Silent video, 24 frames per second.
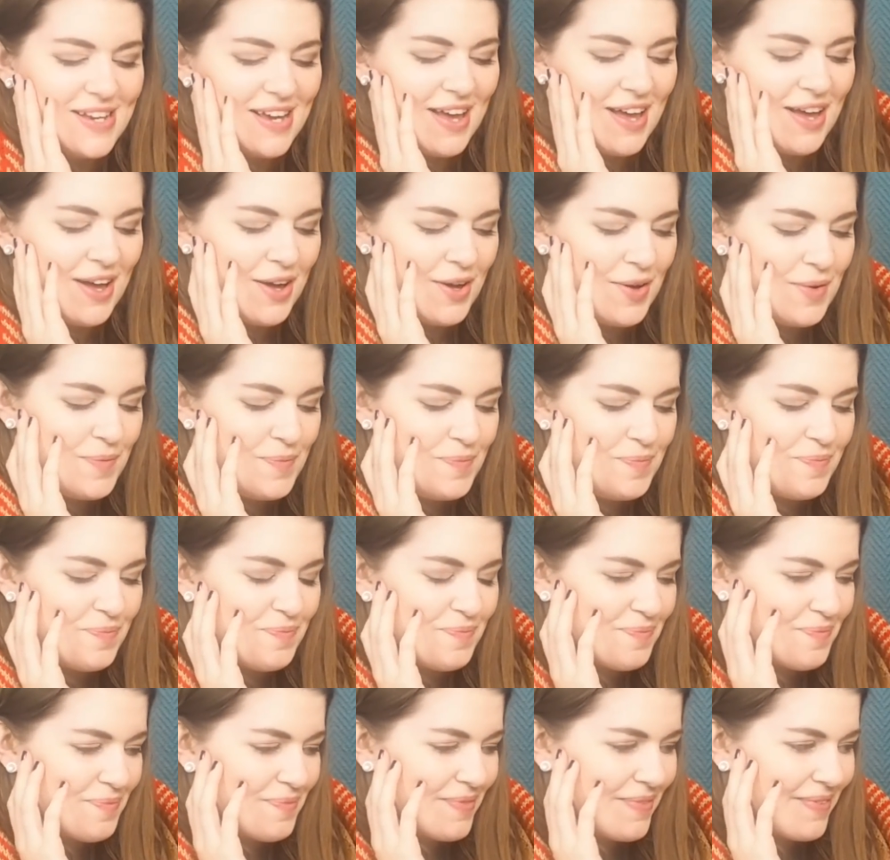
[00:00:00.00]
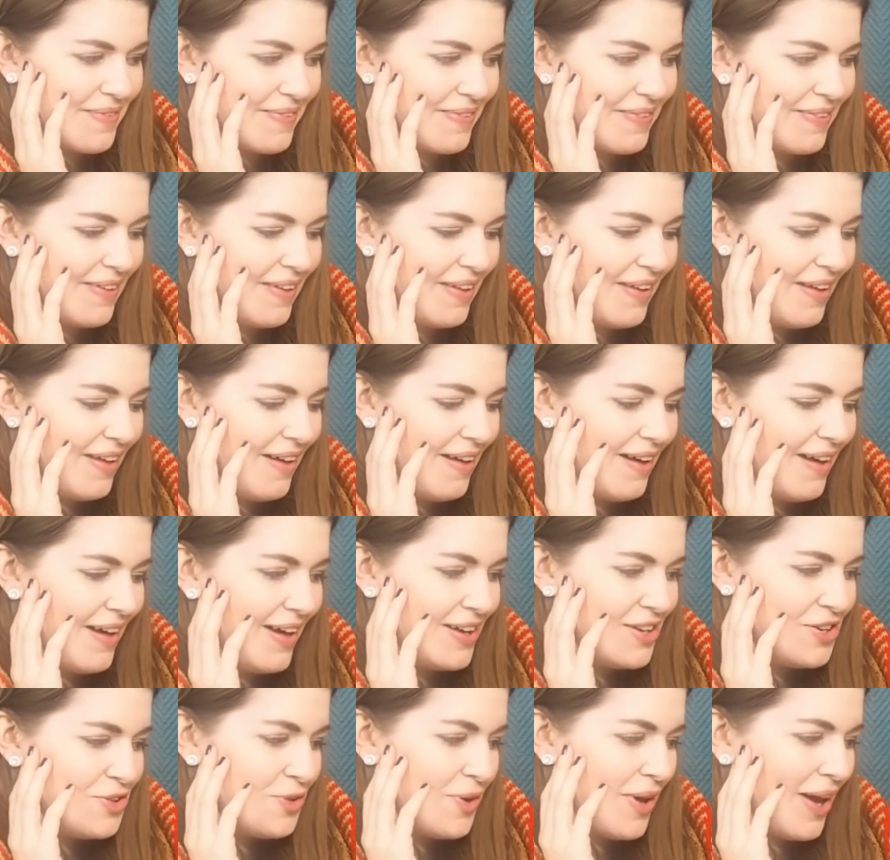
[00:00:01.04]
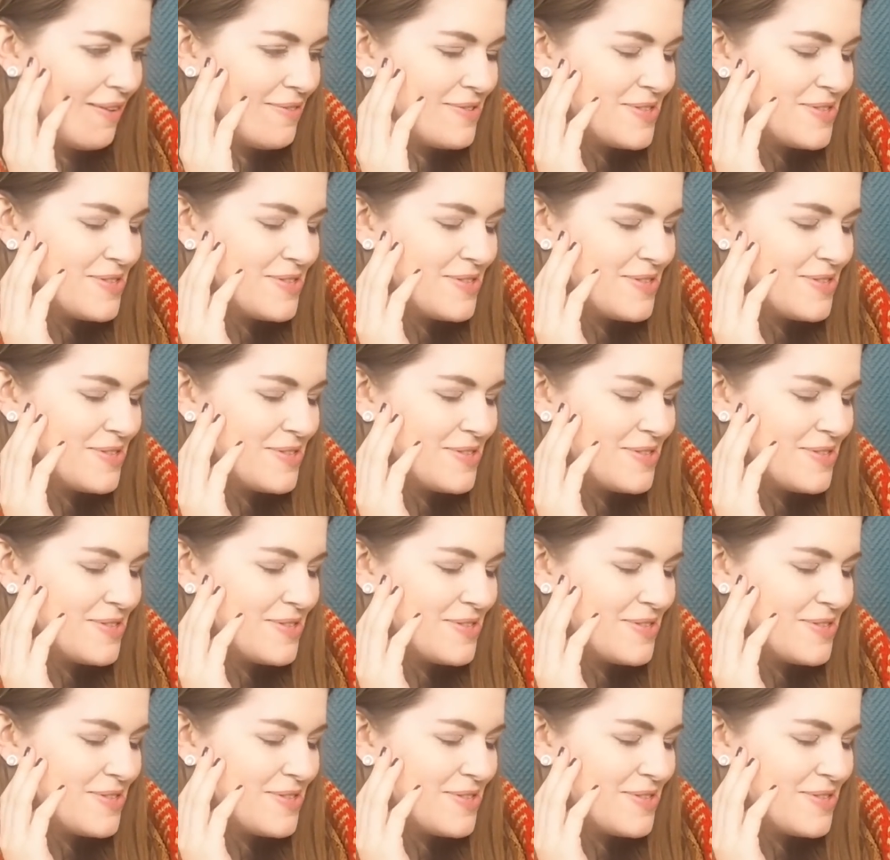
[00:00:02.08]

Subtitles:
I do have